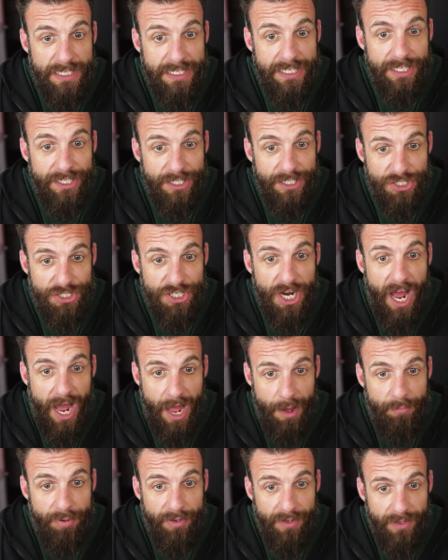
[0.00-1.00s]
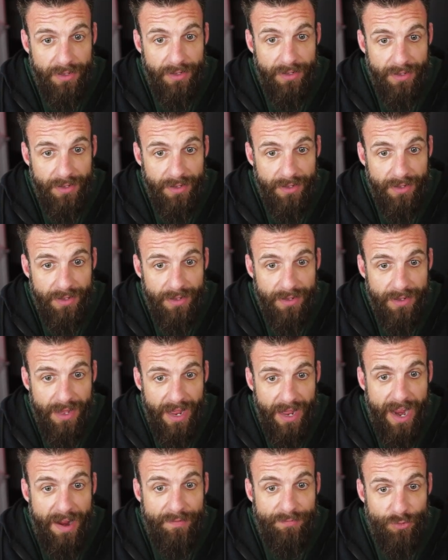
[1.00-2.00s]
get a job.
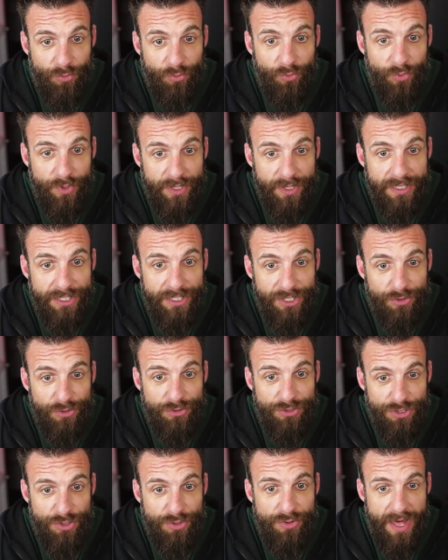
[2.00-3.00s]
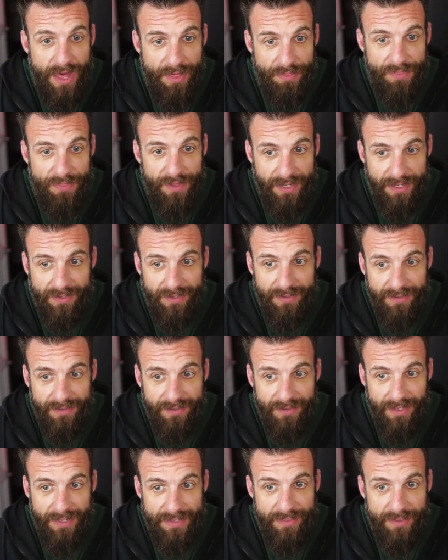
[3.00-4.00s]
I have to really go do that thing.
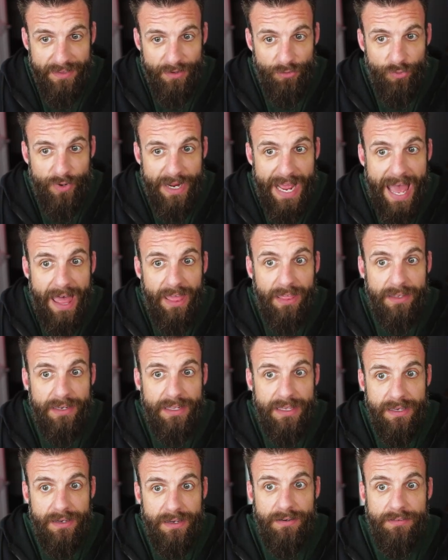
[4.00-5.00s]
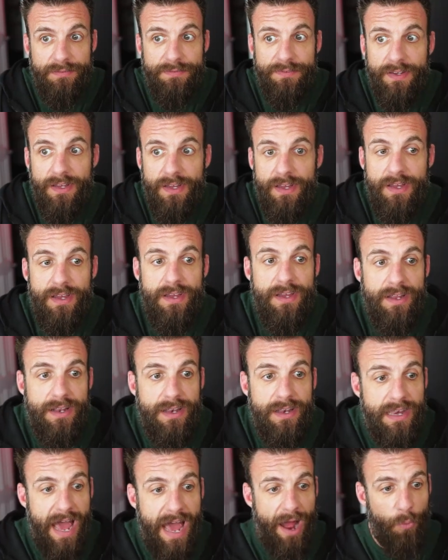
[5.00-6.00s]
Like the reality of
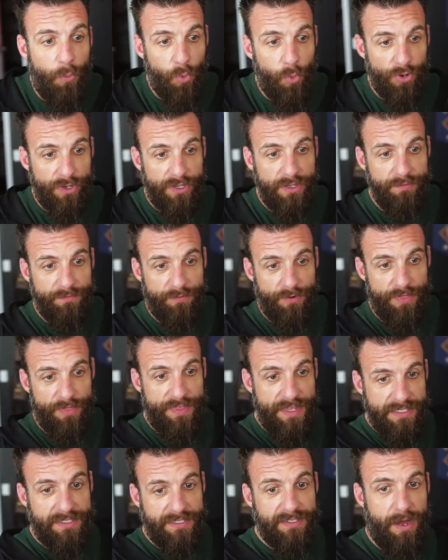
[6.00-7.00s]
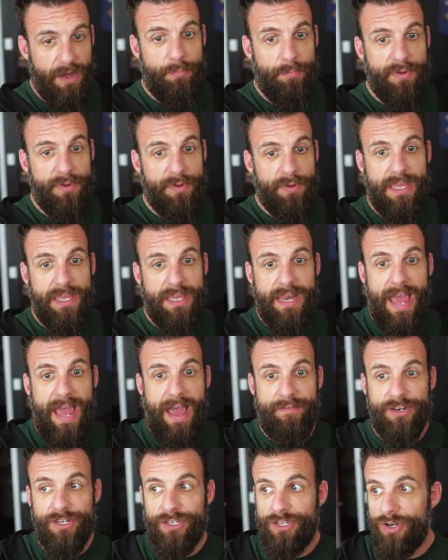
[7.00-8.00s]
not working for this company and
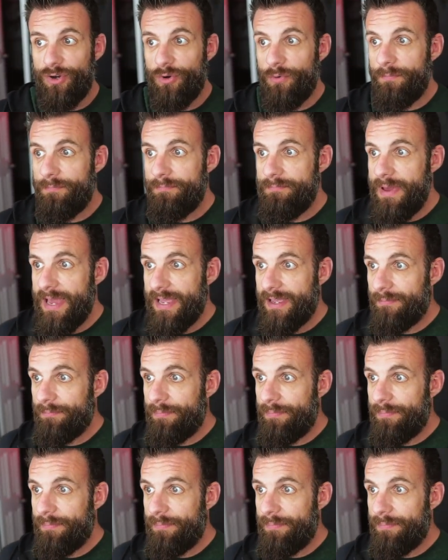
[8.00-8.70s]
having to go make a